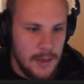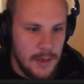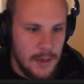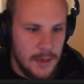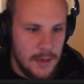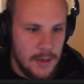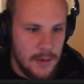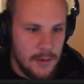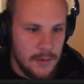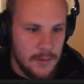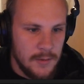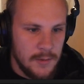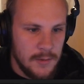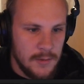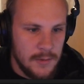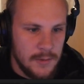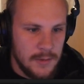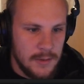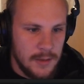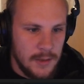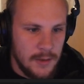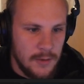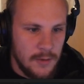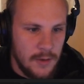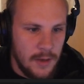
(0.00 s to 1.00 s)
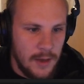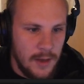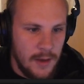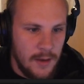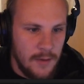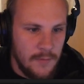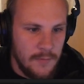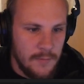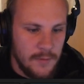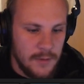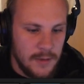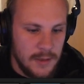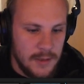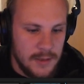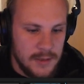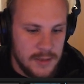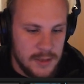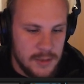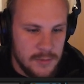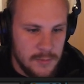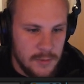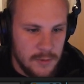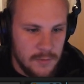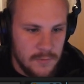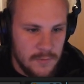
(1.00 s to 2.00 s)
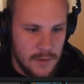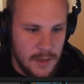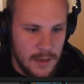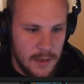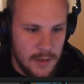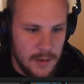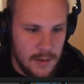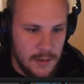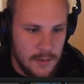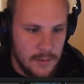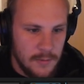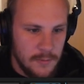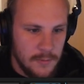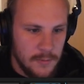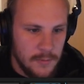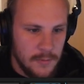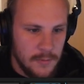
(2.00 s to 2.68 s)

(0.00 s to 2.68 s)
and then they'll have an instrument rack